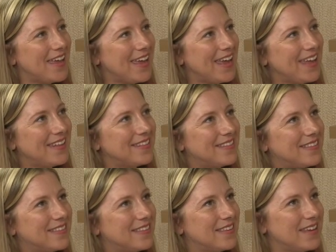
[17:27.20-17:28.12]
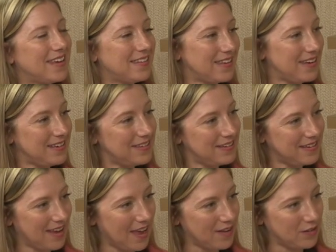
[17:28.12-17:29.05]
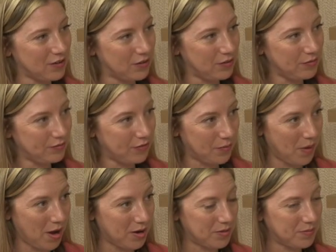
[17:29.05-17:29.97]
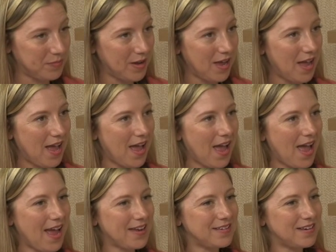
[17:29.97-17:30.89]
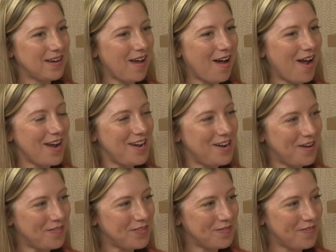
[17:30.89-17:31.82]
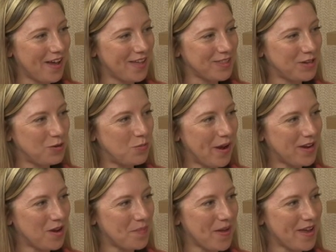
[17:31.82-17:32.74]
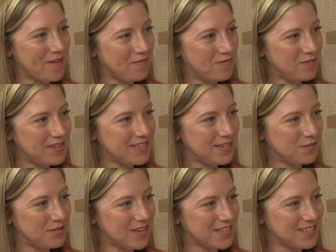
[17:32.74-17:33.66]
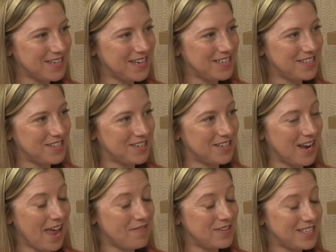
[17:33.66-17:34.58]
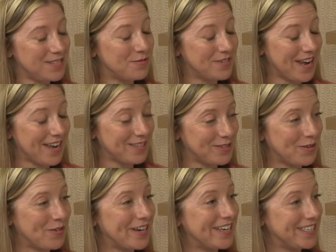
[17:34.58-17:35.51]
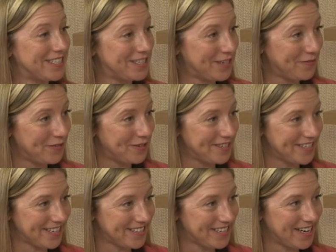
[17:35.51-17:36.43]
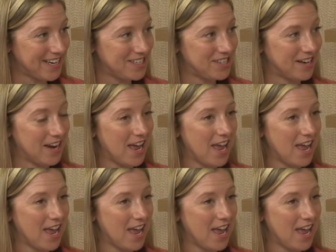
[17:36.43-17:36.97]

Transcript: It's it's easy to get to from home. And I love the fact that you wake up every single destination, every single day, sorry, in a different destination.